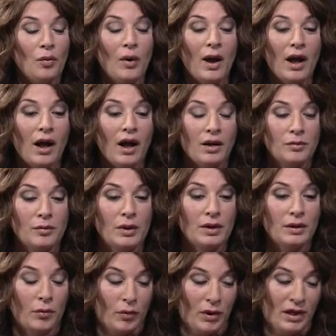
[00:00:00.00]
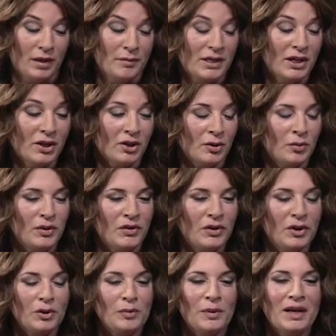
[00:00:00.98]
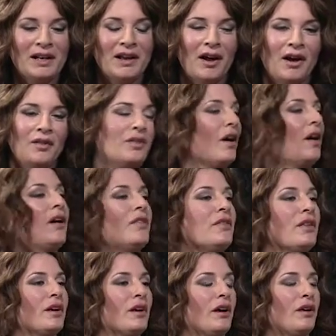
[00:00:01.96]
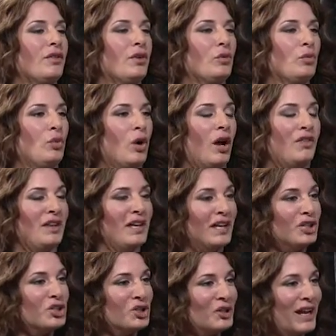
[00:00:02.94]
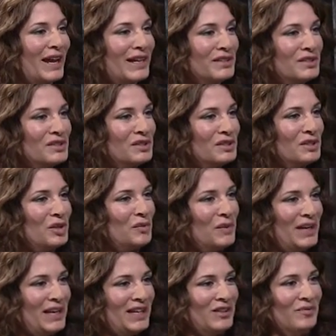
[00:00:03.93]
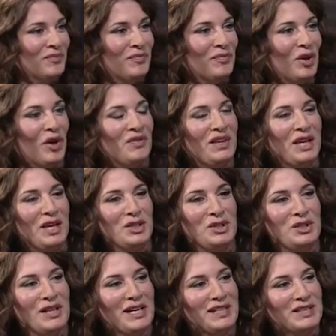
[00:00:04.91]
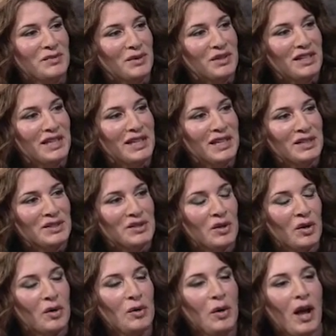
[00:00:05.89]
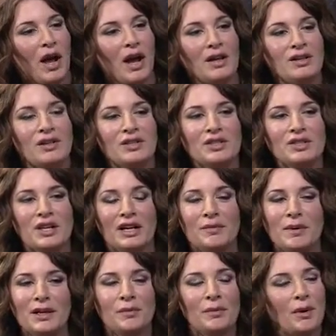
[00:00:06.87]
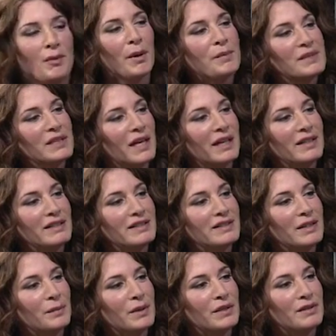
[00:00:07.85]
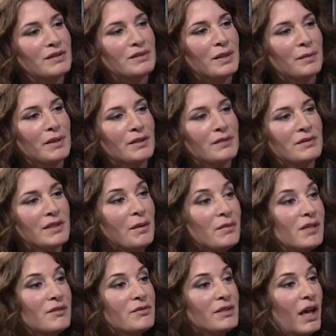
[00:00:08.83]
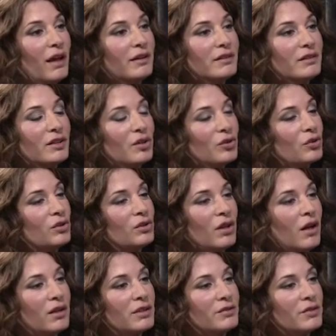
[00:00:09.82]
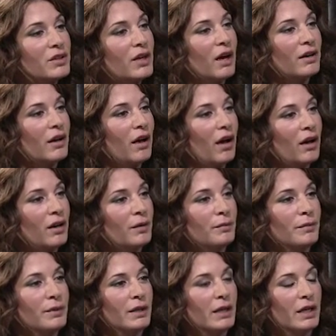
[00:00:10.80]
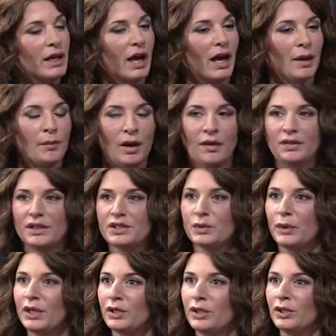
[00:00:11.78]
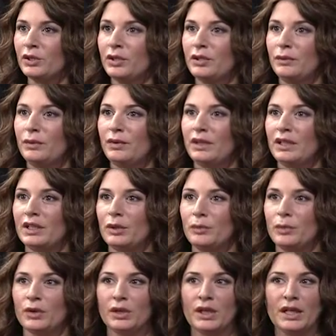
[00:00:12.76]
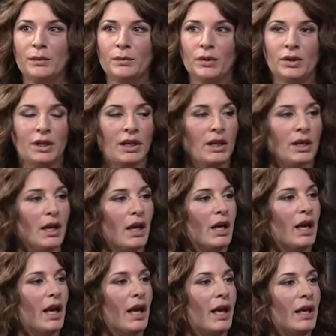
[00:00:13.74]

Well, I, well, I'm here with you, mm-hmm. but on, on the on the on the internets, you mean? Yes. On the internets where the kids go, uh, you can check me out on website, mm -hmm. www.nicoleoliver.com. I'm on the Twitter with the little birdie, birdie, mm -hmm.